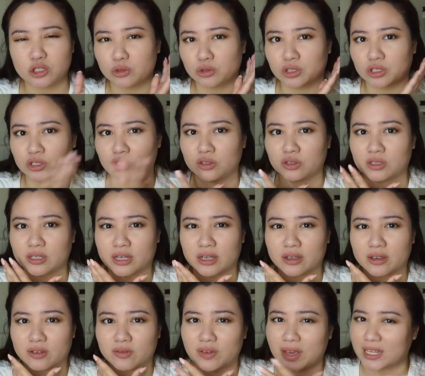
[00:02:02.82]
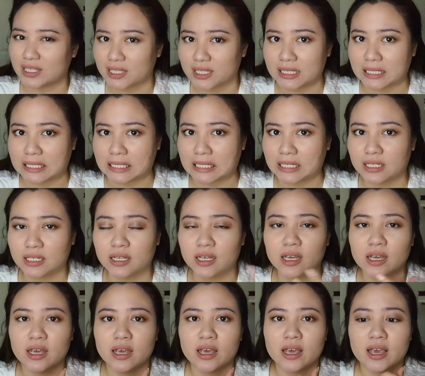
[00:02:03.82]
just use like Vaseline,
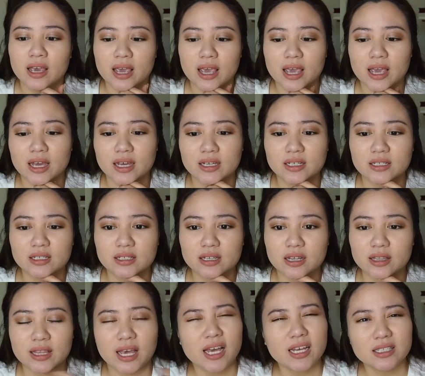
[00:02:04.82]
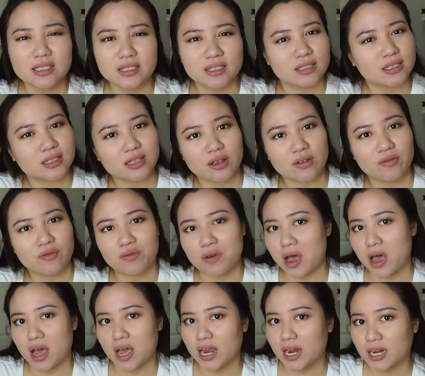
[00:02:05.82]
and that's
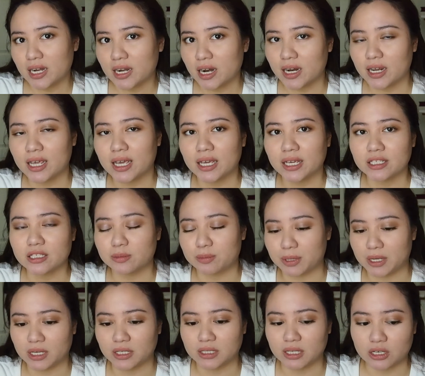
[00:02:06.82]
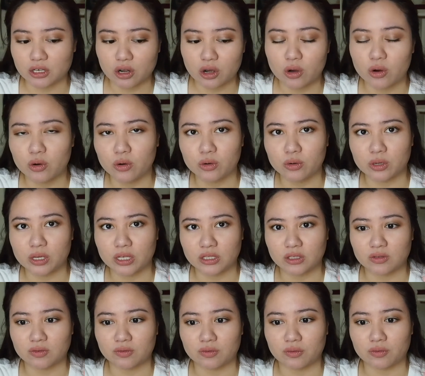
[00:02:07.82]
fine, I guess, because I know
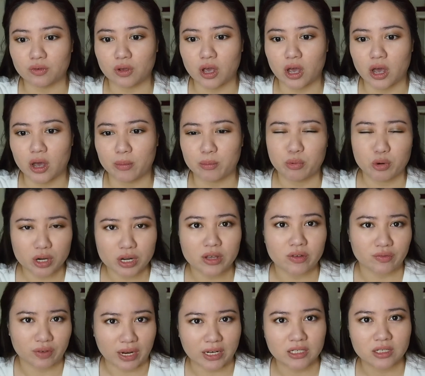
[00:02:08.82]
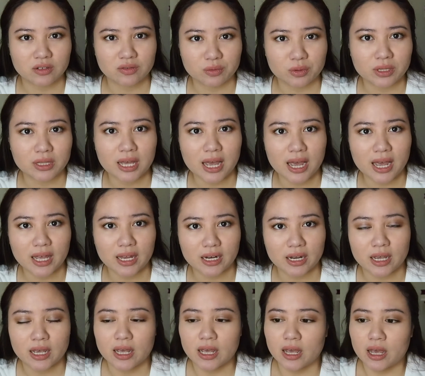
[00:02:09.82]
it's pretty effective with that.
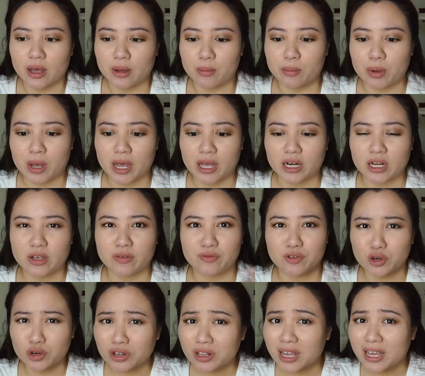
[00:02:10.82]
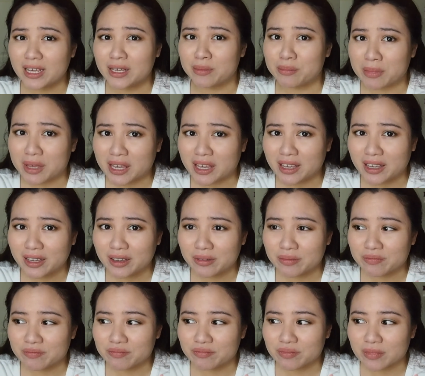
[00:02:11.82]
But if you're like me
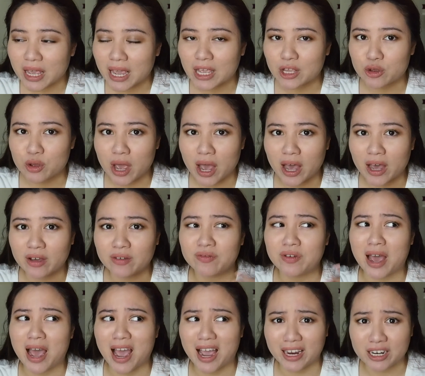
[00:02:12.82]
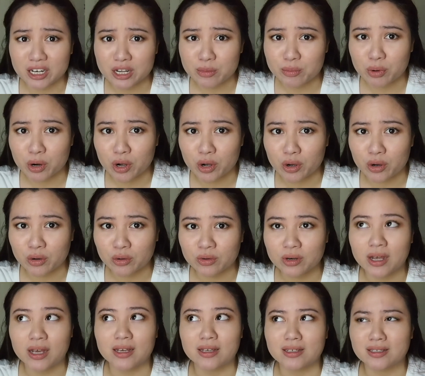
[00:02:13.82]
and you have acne
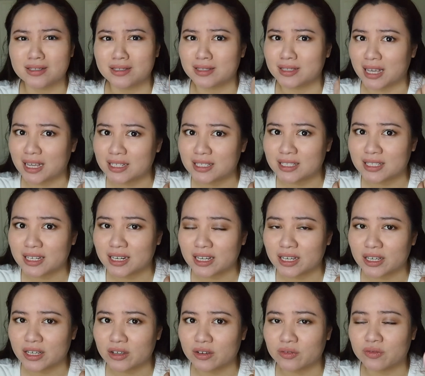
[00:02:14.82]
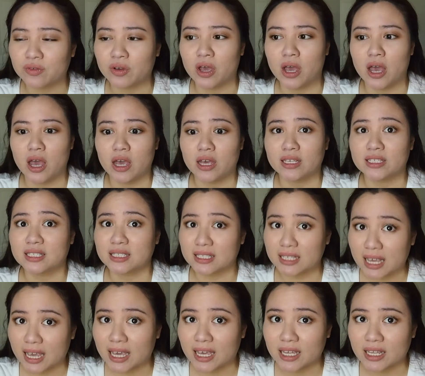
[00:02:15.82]
prone, sensitive
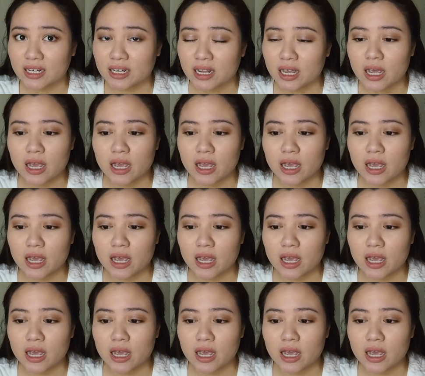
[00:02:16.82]
skin,